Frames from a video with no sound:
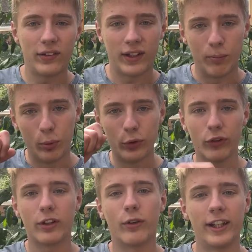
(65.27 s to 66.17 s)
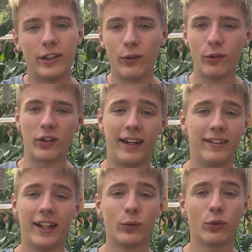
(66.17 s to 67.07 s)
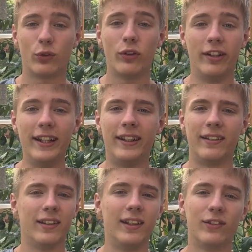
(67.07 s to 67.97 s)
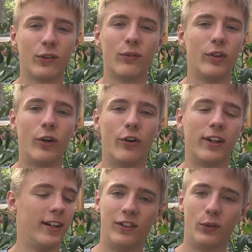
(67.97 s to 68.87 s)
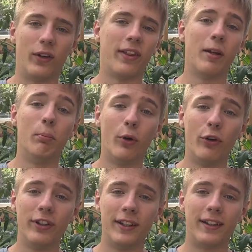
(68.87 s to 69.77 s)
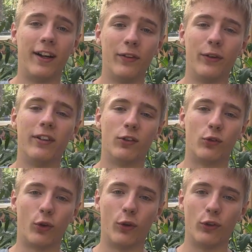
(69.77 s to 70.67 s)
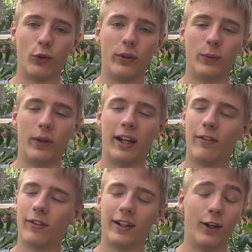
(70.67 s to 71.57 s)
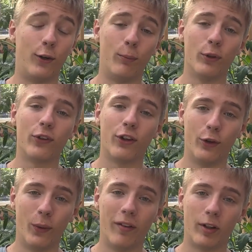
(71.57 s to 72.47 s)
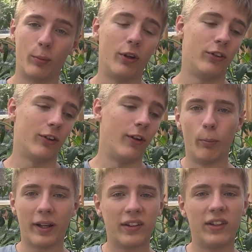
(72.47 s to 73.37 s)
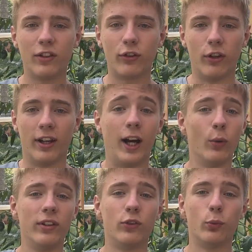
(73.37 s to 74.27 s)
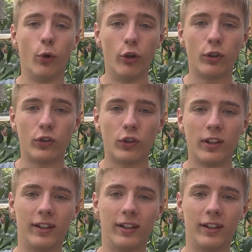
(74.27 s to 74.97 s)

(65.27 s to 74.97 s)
and put on the connectors, and that was really it. It's not very hard. So I then buried it under the straw, so it will have almost no evaporation. But essentially how this works